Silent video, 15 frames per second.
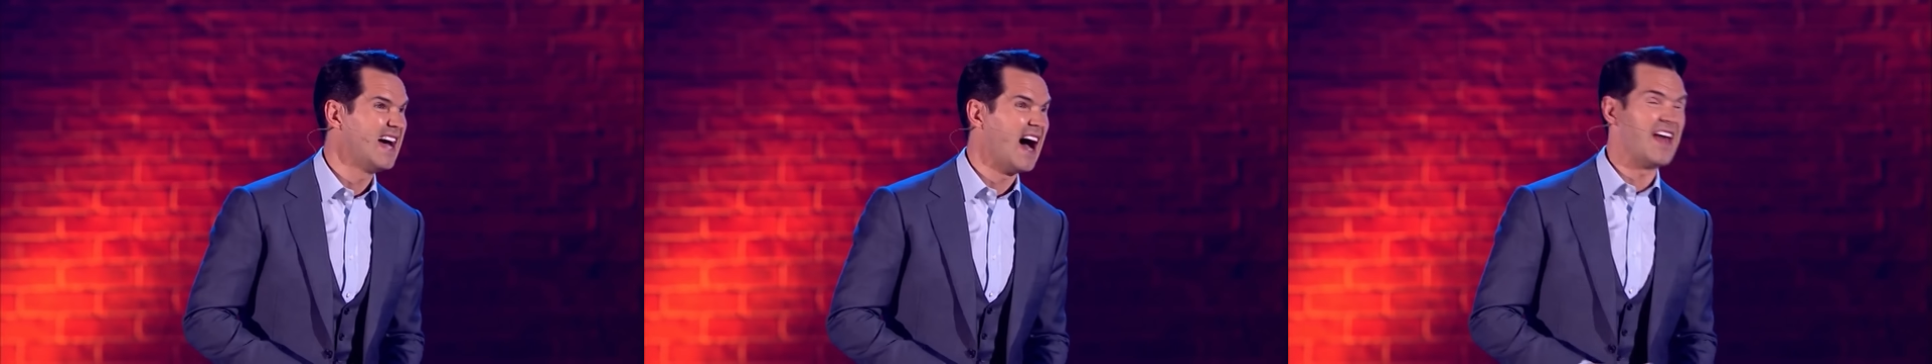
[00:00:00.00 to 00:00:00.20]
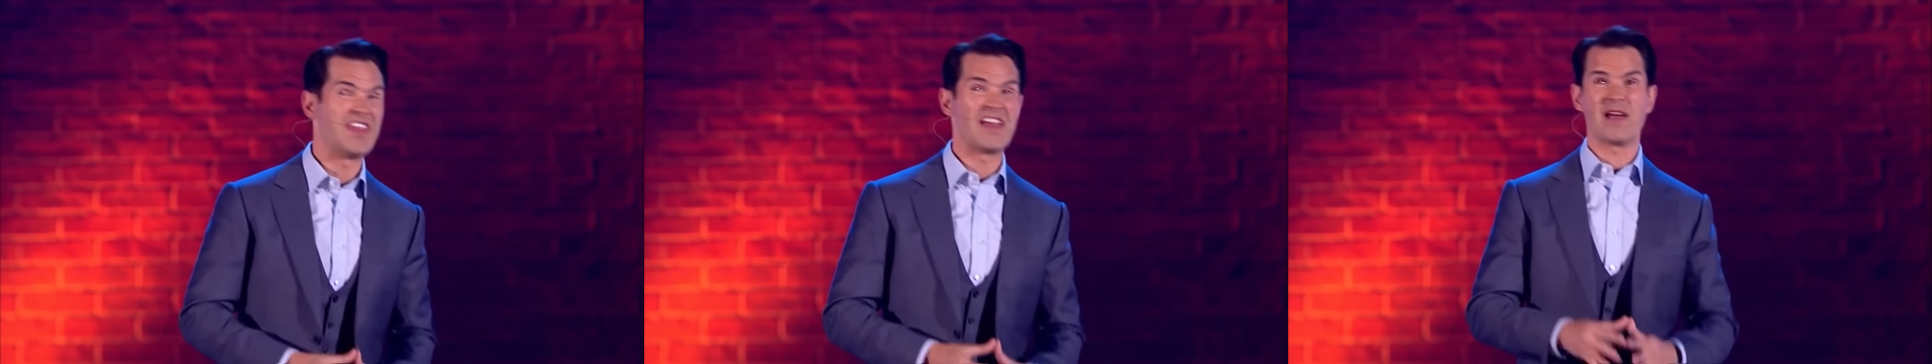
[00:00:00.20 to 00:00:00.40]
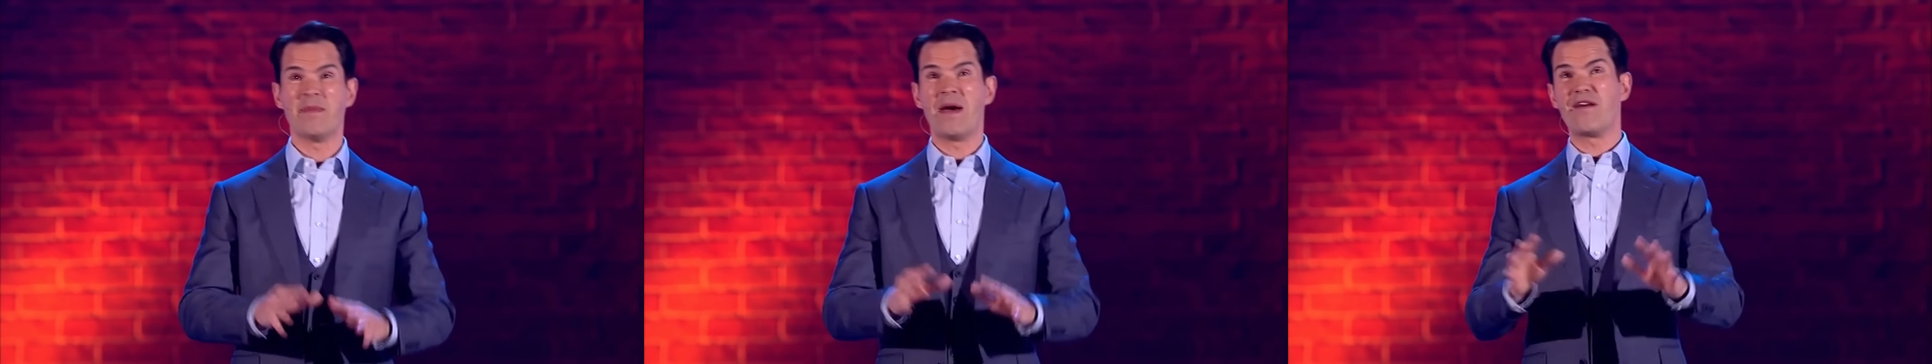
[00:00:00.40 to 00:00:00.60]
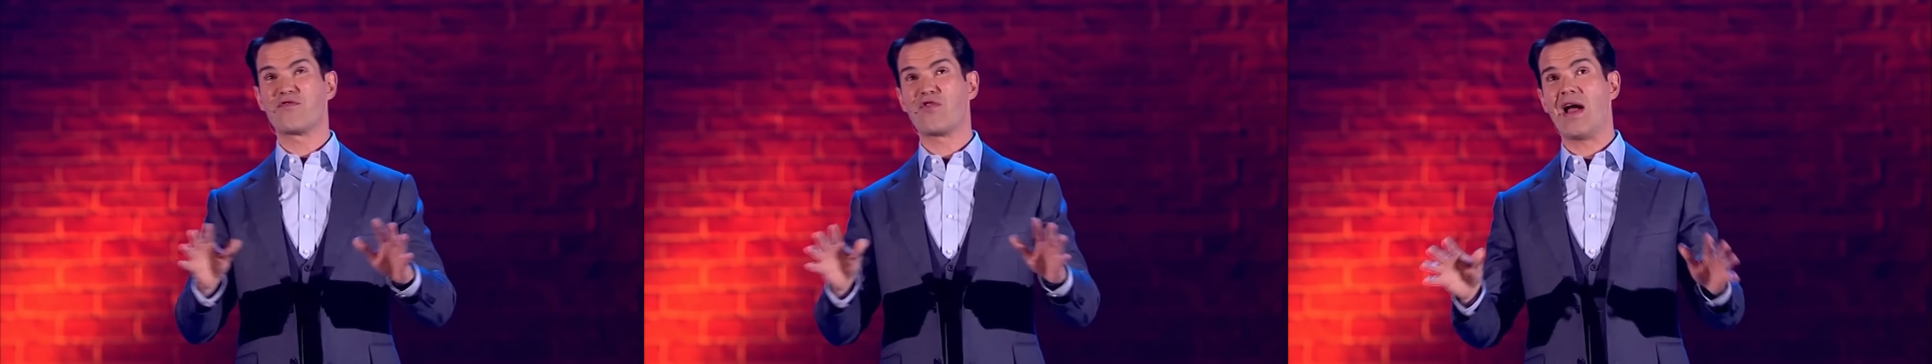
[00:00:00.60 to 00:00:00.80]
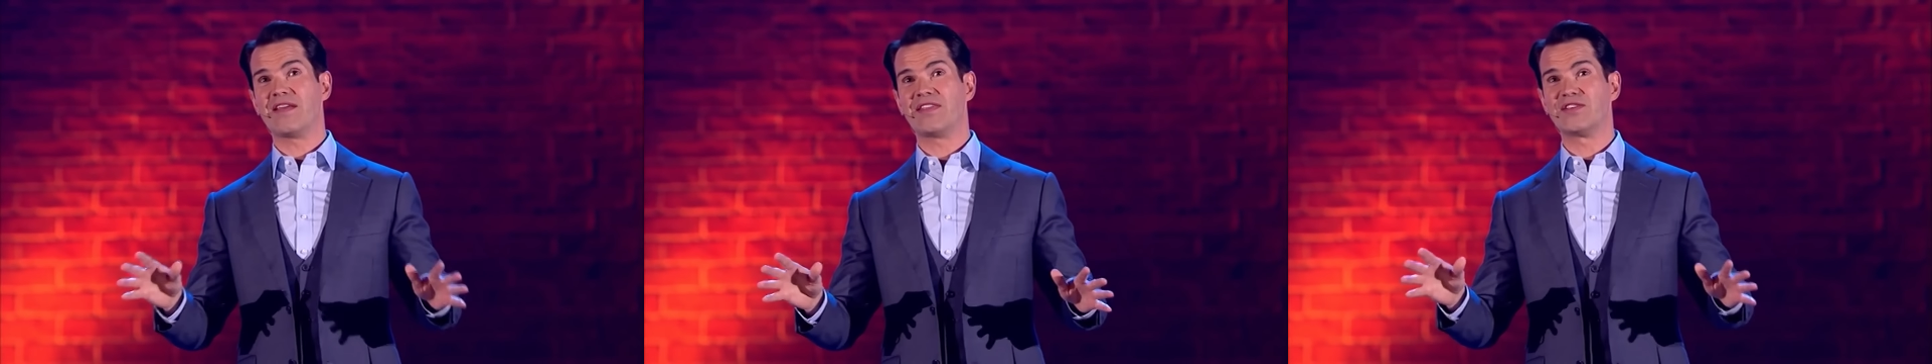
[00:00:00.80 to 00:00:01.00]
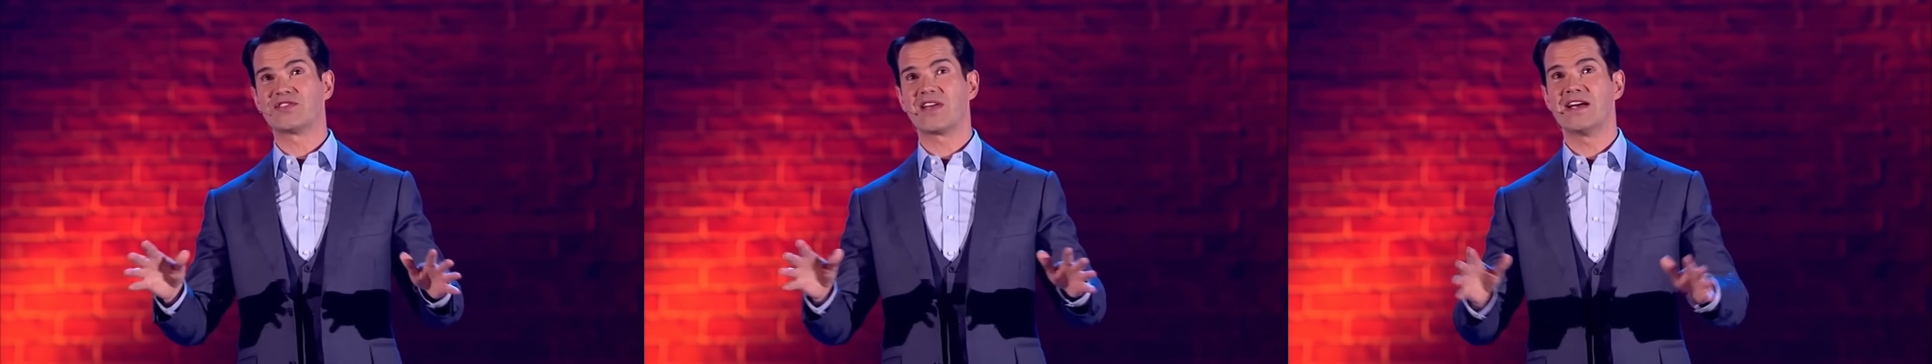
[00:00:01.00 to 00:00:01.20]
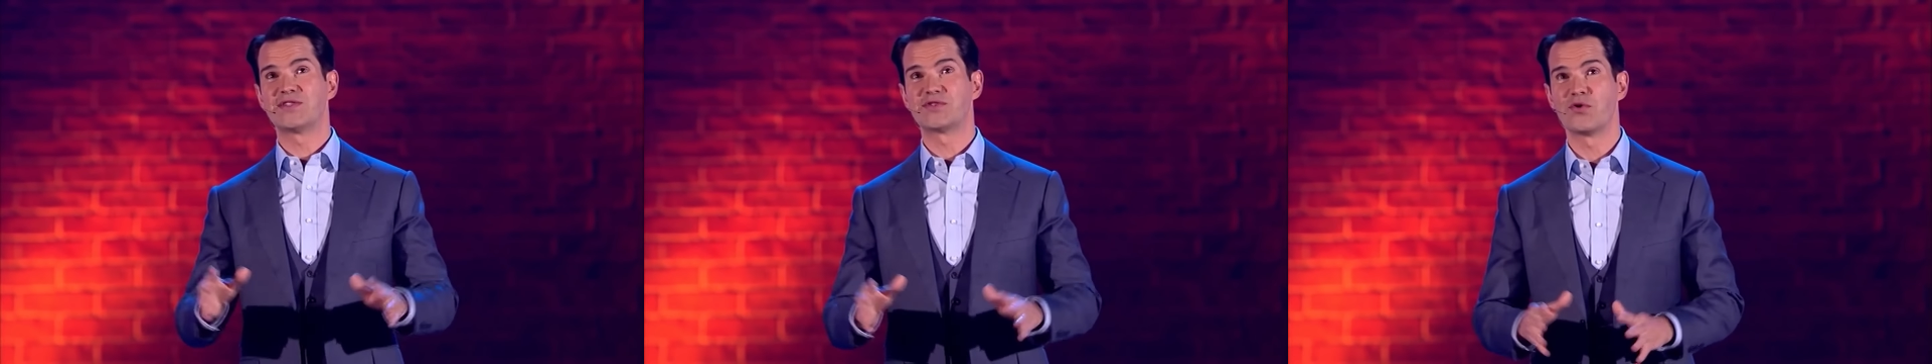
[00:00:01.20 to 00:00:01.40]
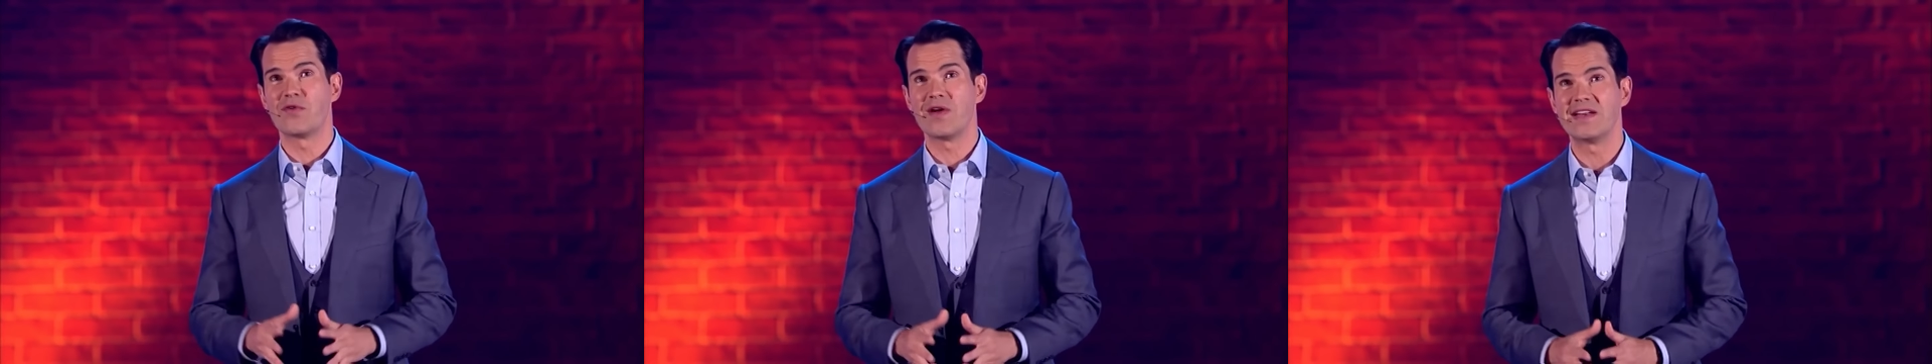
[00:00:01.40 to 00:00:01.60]
I think I may have cracked this
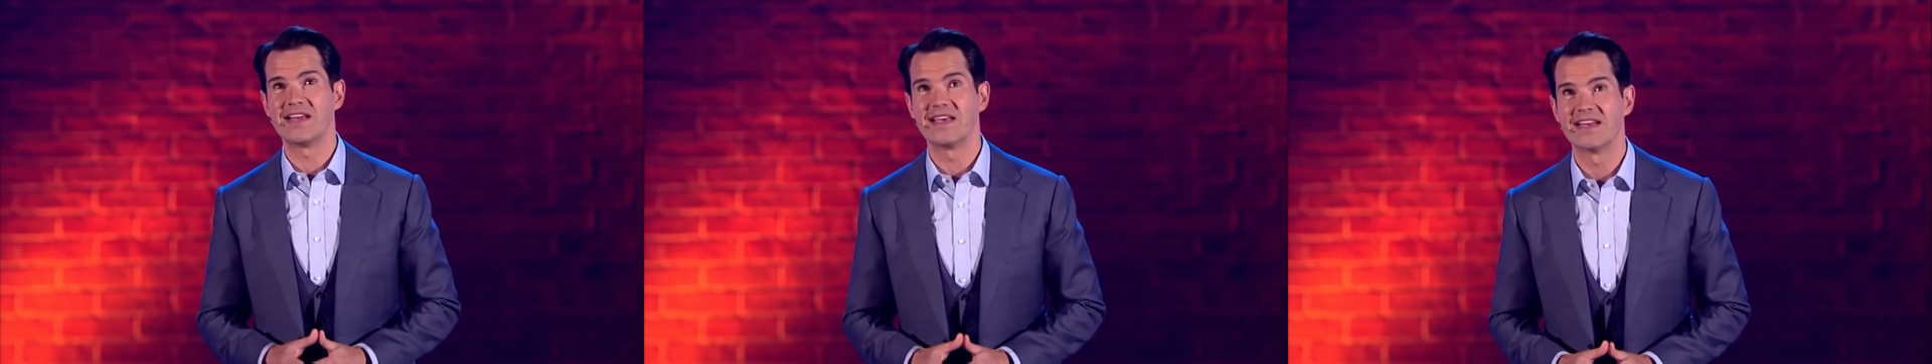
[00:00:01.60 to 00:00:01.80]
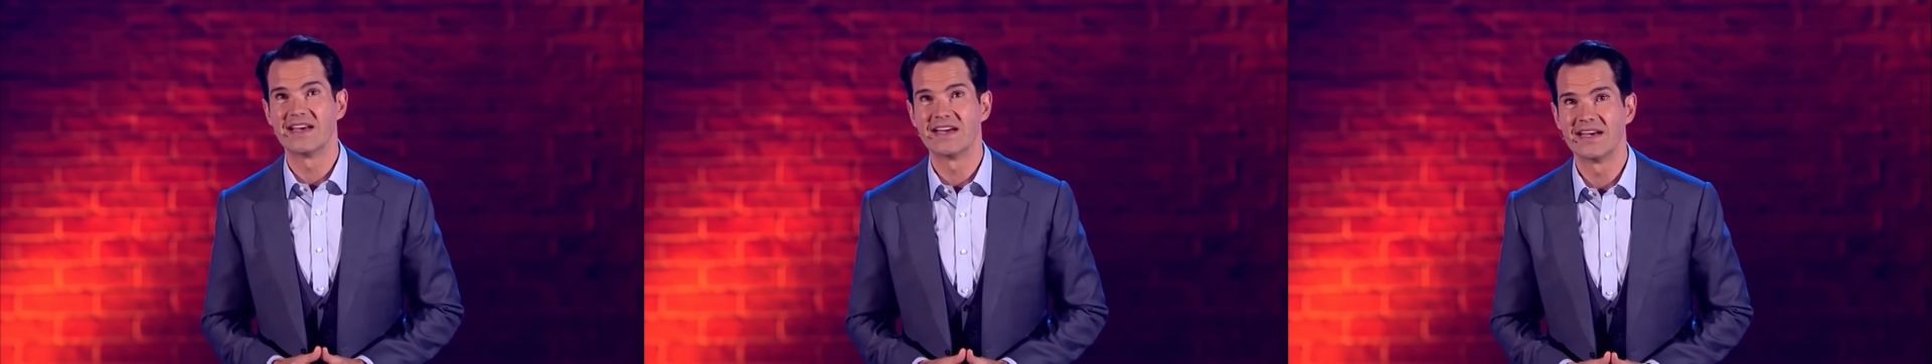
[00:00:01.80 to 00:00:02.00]
case already.